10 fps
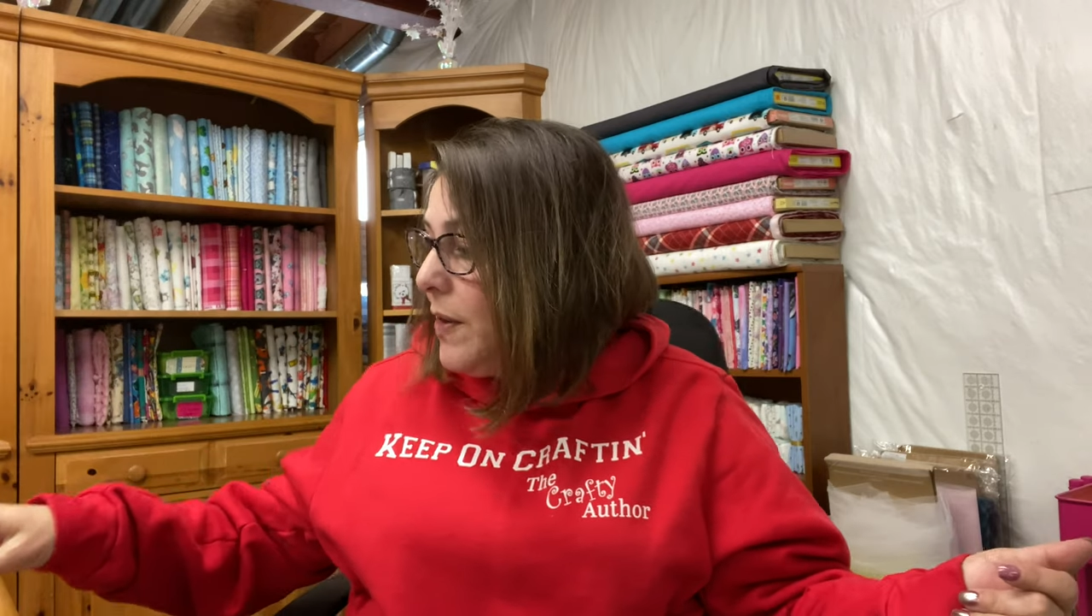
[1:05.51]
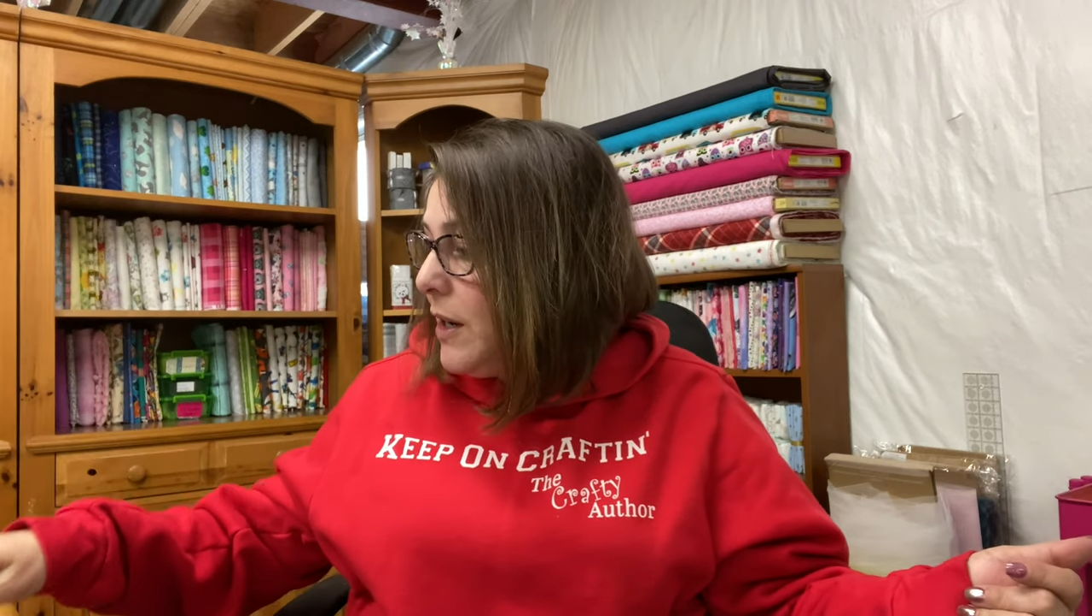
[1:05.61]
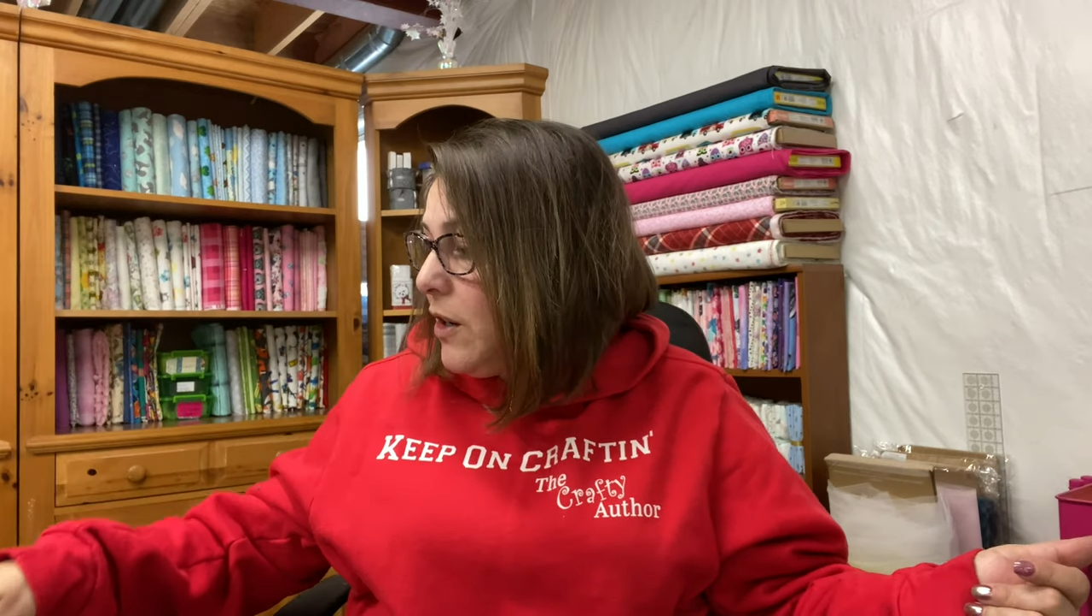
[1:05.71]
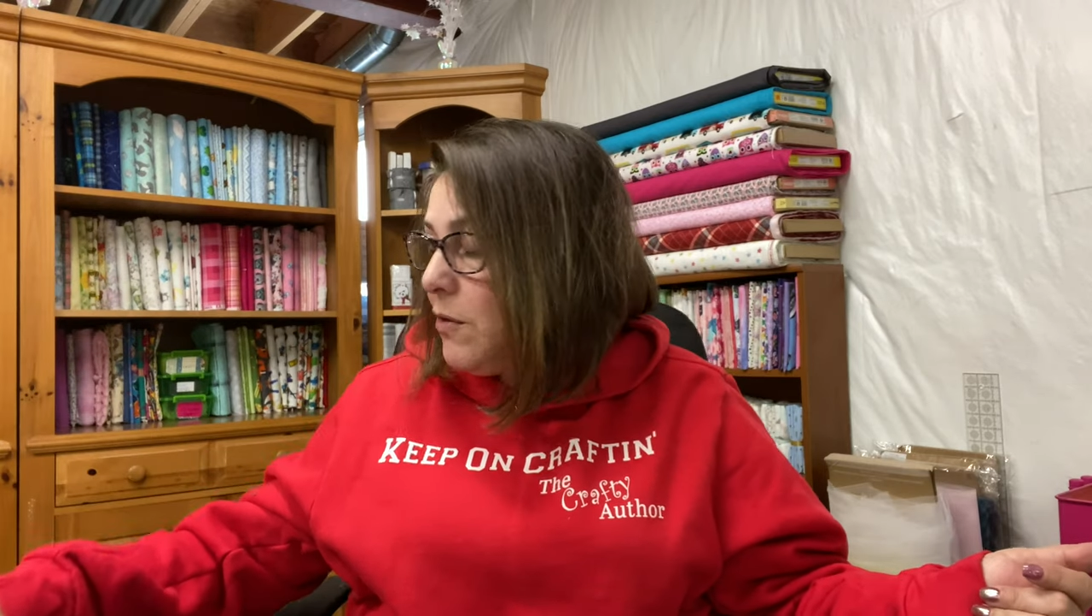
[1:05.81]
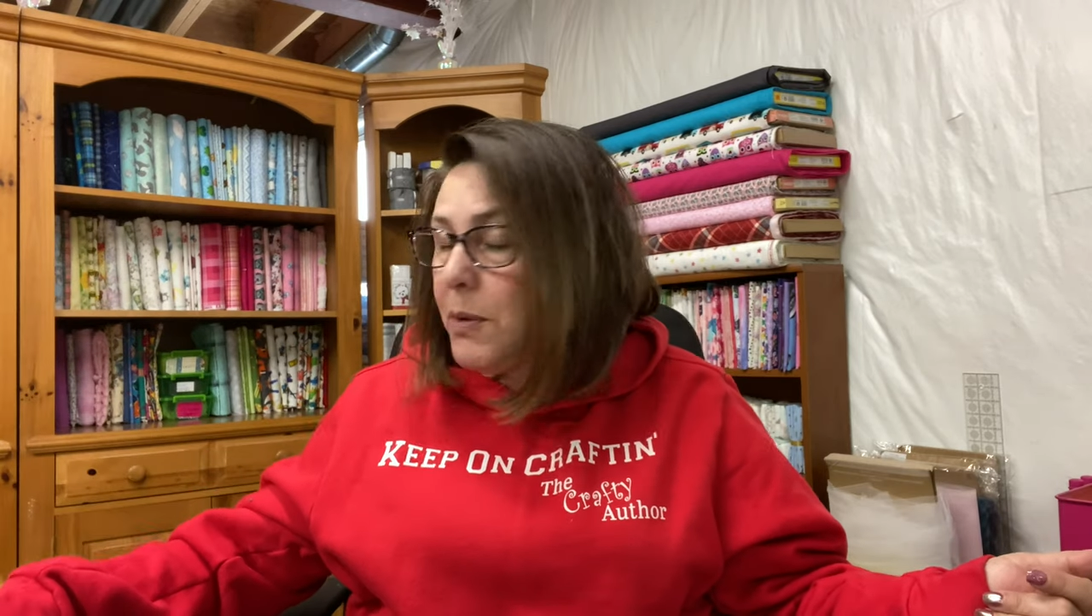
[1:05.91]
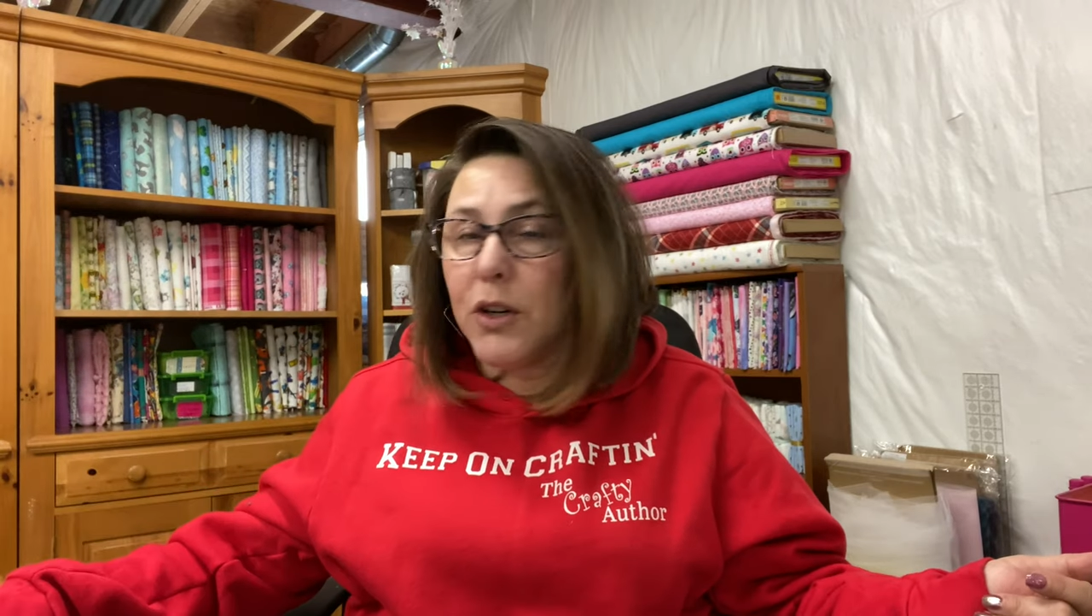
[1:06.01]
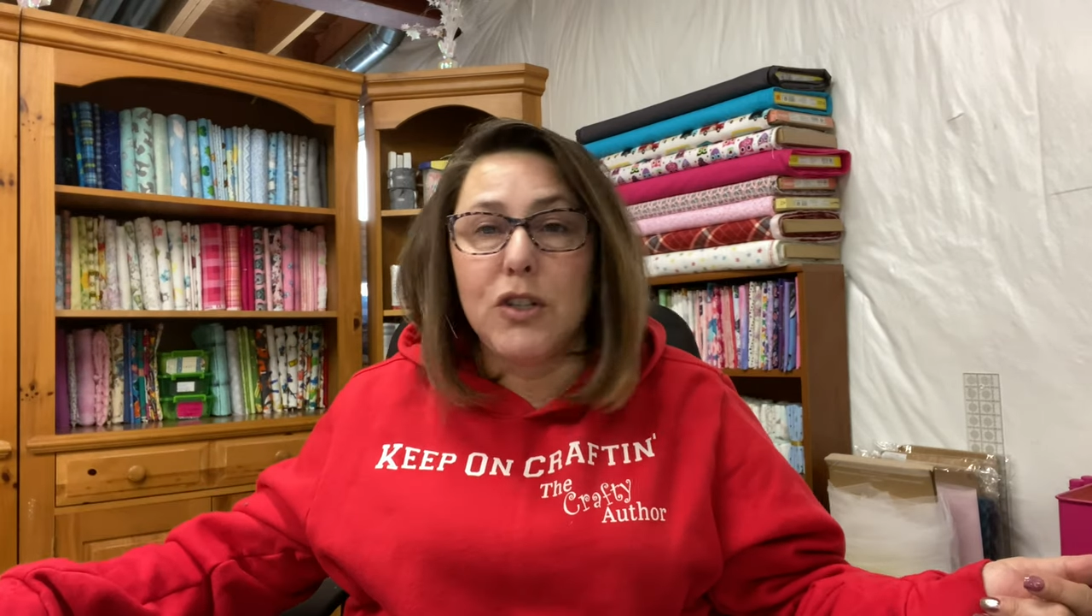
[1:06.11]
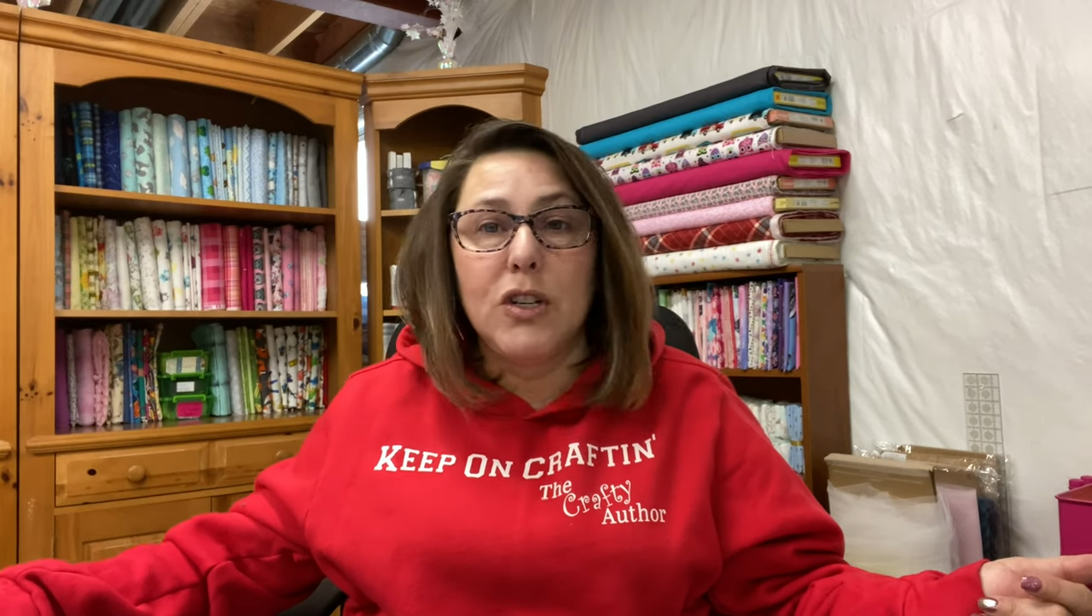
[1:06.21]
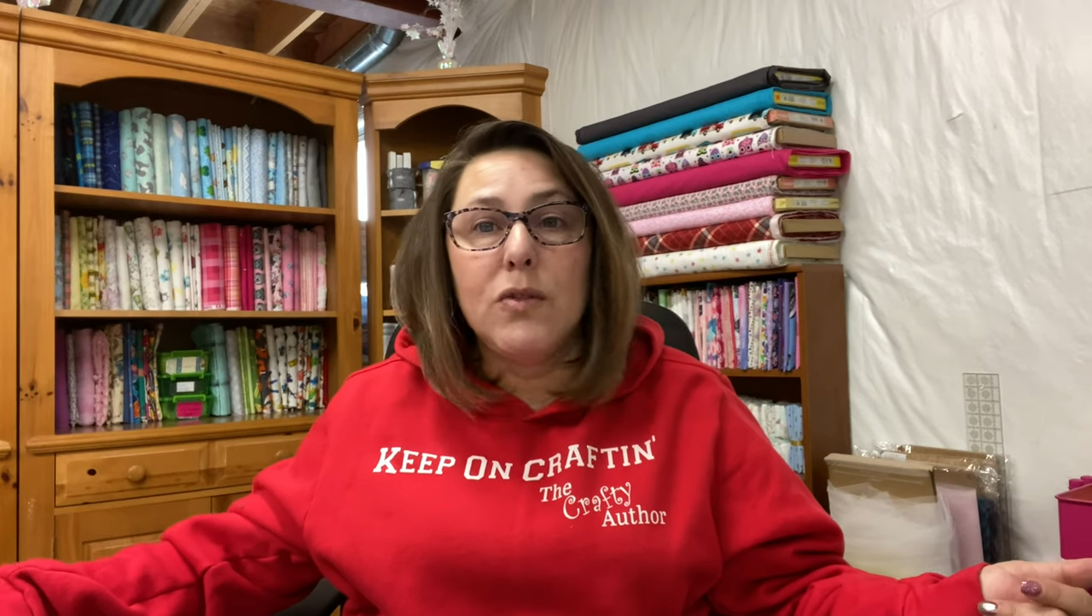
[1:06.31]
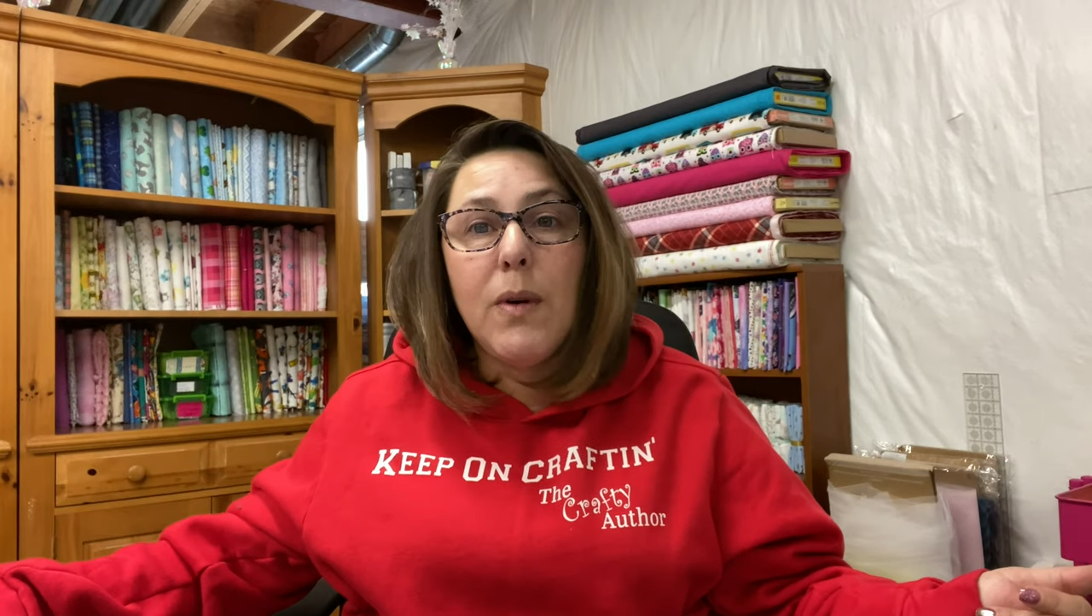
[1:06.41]
that you've
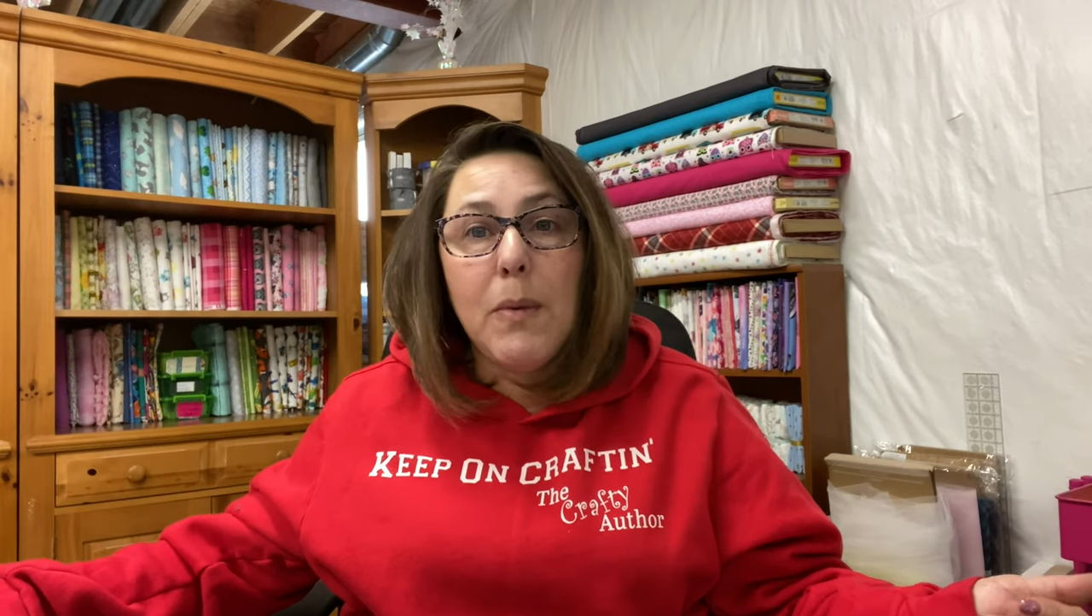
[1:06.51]
purchased from